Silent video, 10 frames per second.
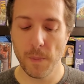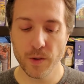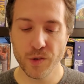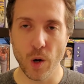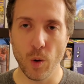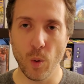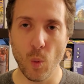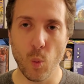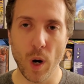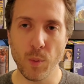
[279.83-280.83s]
So
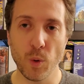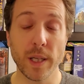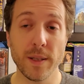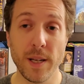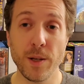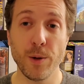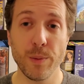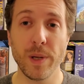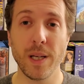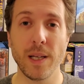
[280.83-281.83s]
one will continue to
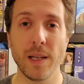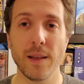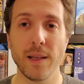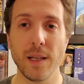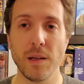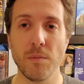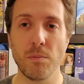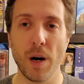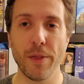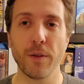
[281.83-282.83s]
be the
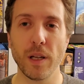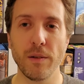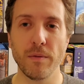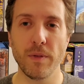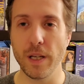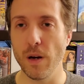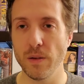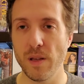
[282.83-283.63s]
monthly videos,